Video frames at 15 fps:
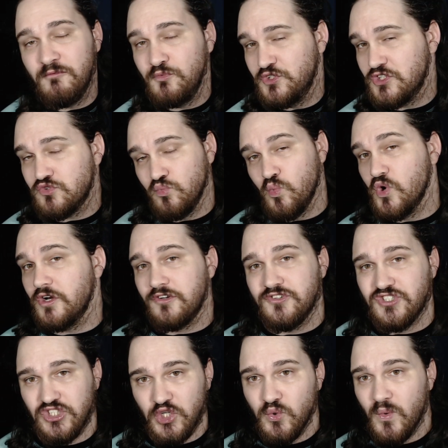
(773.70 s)
just work
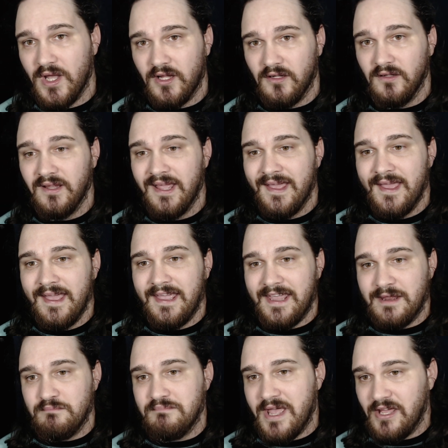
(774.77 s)
so well
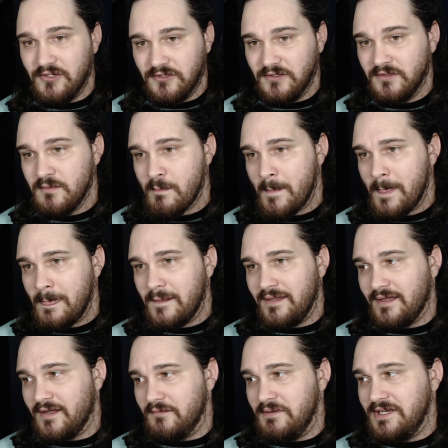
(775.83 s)
in metal.
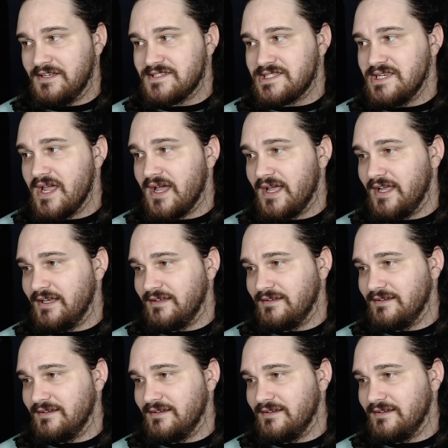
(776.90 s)
I mean, it's not,